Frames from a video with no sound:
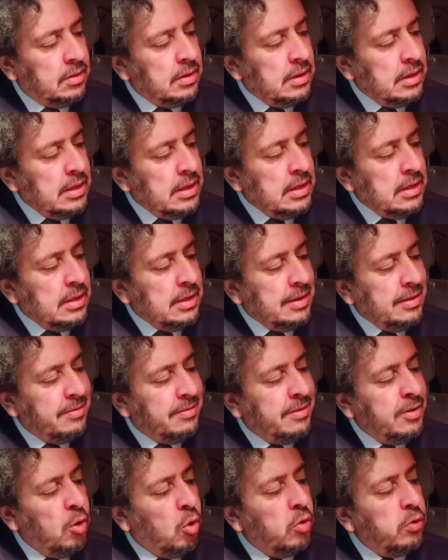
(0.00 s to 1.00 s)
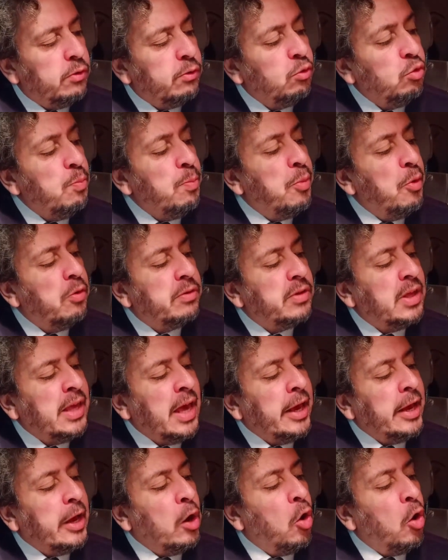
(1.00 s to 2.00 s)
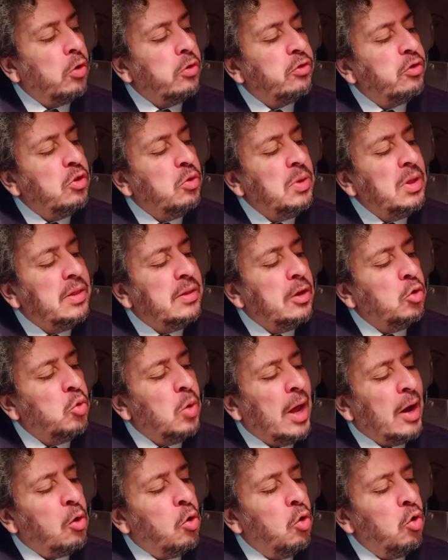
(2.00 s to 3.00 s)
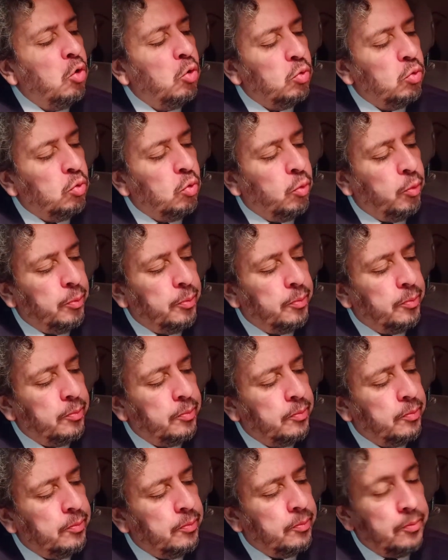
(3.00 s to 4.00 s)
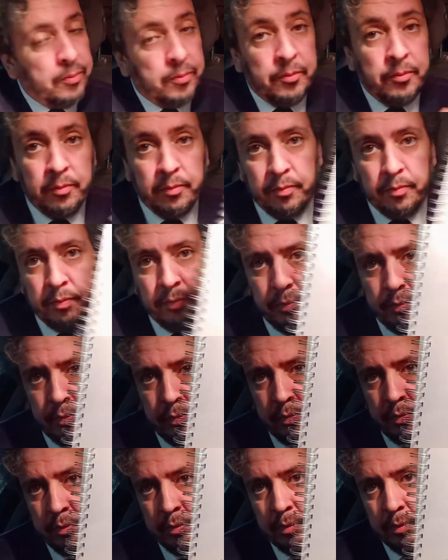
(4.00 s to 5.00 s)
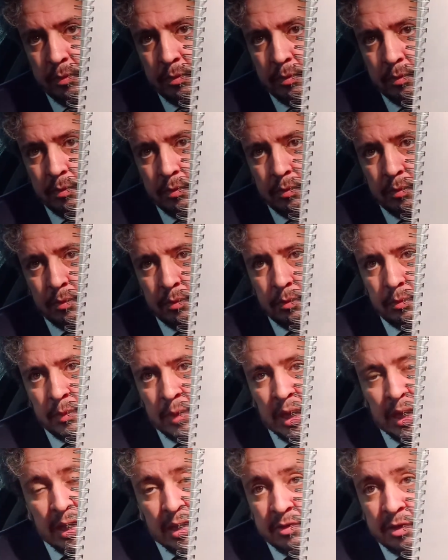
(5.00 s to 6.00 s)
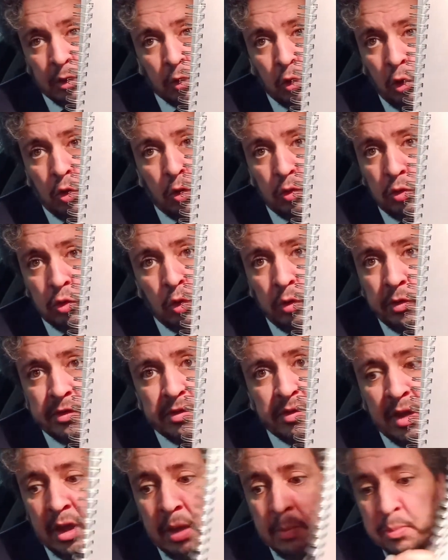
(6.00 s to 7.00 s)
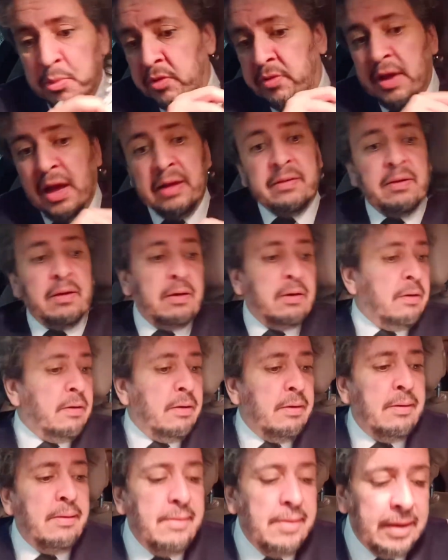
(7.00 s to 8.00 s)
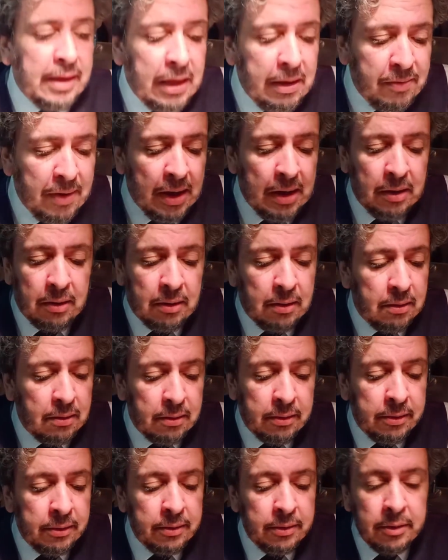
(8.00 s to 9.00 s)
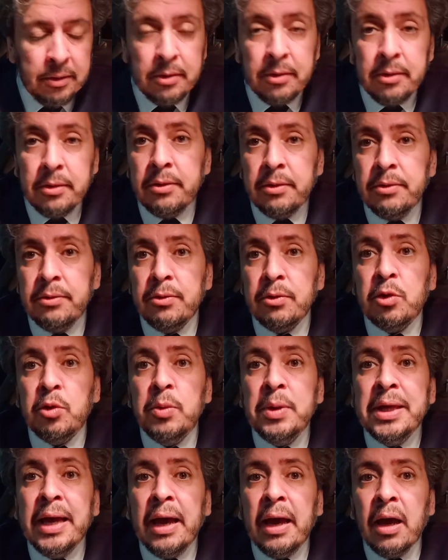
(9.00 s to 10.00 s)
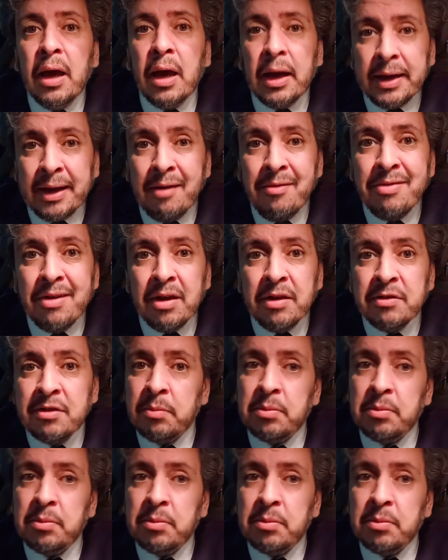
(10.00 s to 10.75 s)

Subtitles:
in here, if we assume there's a continuous water column, this water column might be the equivalent of a teaspoon, maybe the equivalent of a cup,